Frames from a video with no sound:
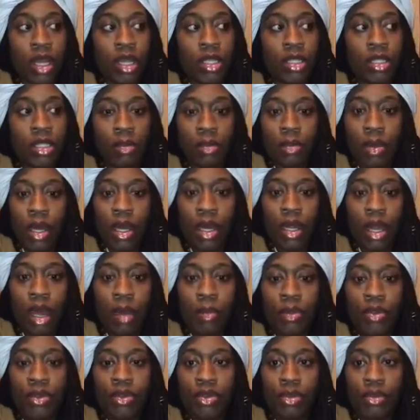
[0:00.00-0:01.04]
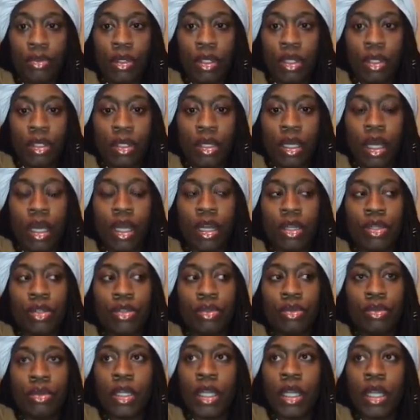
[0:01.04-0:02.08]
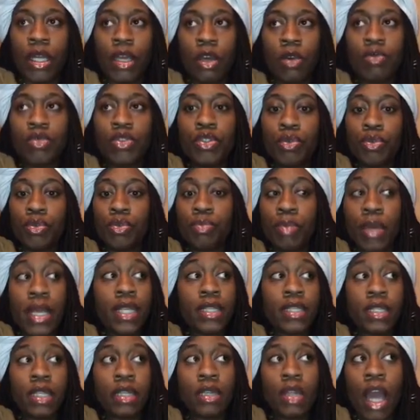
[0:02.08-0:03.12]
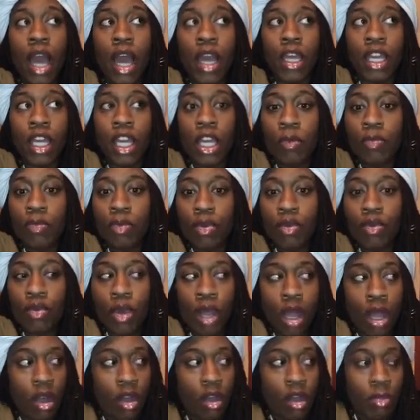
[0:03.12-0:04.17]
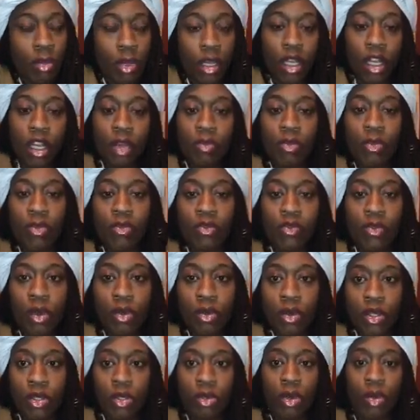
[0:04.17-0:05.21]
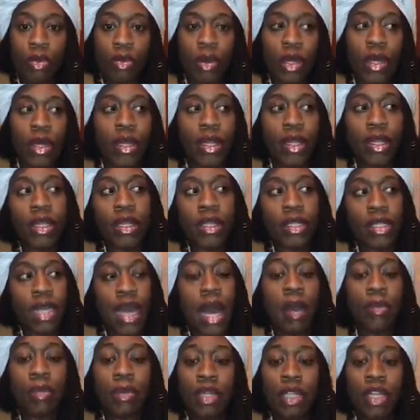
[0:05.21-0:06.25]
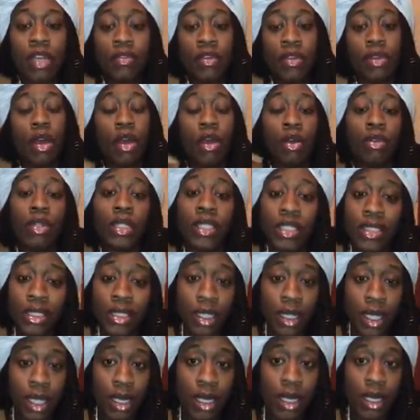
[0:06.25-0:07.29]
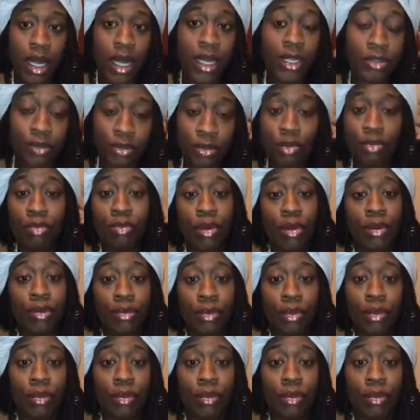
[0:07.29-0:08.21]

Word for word: somebody i'm a doula and a doula helps you basically i keep you calm and keep you focused on what it is i believe in holistic and natural birth